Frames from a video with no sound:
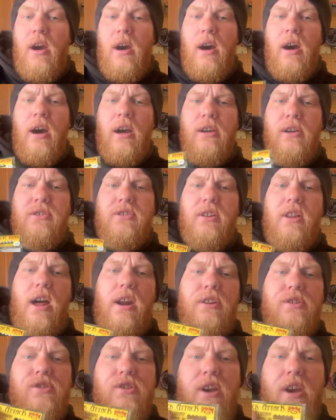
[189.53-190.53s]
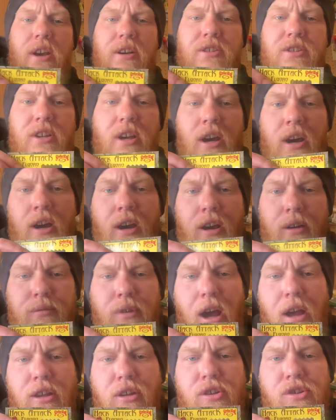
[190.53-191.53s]
I use a lot of jigs.
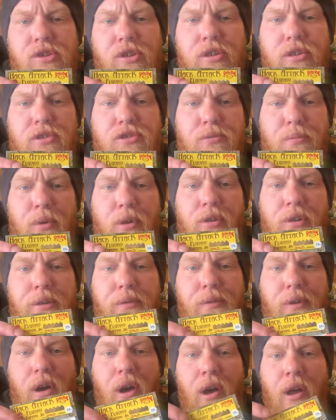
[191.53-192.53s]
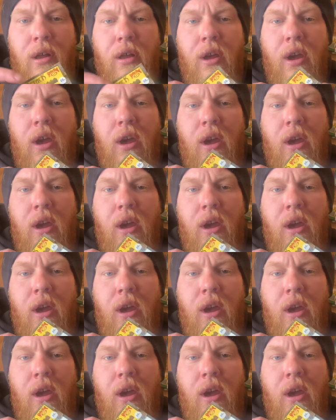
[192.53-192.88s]
I usually use them early fall.